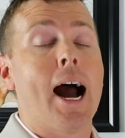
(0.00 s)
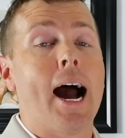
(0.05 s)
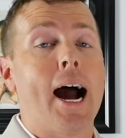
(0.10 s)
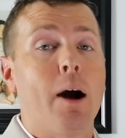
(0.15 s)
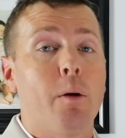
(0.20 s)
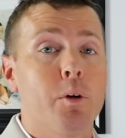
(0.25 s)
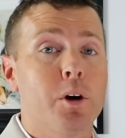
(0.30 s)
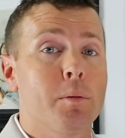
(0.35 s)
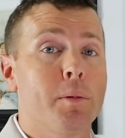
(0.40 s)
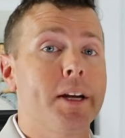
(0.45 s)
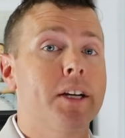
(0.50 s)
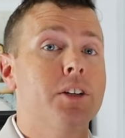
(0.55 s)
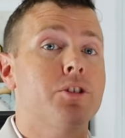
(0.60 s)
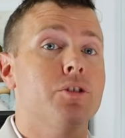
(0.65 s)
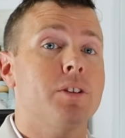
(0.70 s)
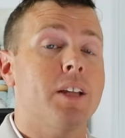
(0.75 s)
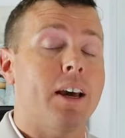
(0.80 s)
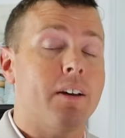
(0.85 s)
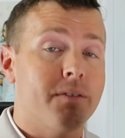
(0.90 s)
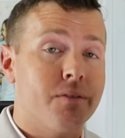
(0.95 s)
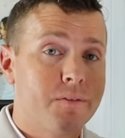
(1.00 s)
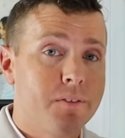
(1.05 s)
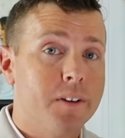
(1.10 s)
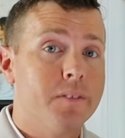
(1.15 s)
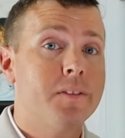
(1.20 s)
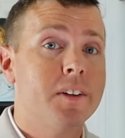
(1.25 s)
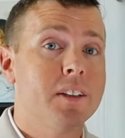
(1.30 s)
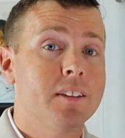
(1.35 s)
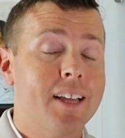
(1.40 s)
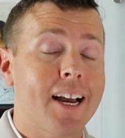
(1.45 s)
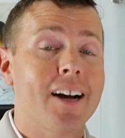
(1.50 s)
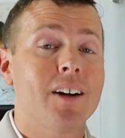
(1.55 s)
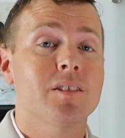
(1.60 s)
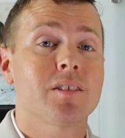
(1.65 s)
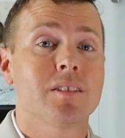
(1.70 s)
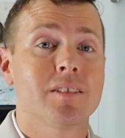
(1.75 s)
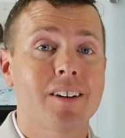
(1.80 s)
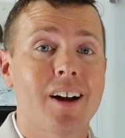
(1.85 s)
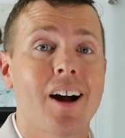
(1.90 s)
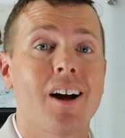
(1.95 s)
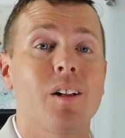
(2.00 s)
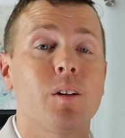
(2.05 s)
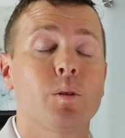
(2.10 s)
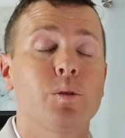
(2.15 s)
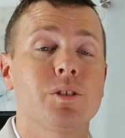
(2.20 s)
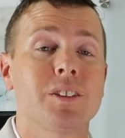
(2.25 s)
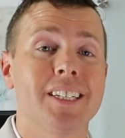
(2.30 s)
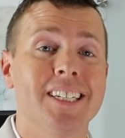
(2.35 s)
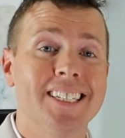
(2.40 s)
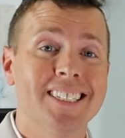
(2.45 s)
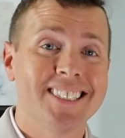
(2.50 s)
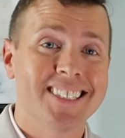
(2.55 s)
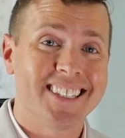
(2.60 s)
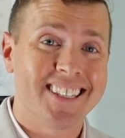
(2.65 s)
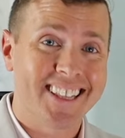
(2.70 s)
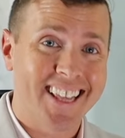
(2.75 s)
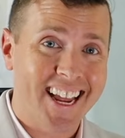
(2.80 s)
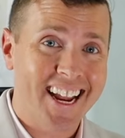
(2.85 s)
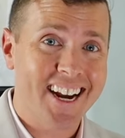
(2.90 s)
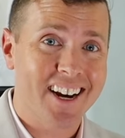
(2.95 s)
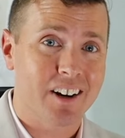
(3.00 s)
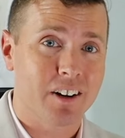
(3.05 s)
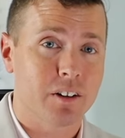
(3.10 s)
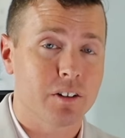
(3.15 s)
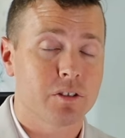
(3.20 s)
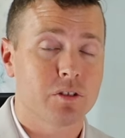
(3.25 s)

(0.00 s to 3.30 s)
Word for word: I want to make sure that $50,000 is there.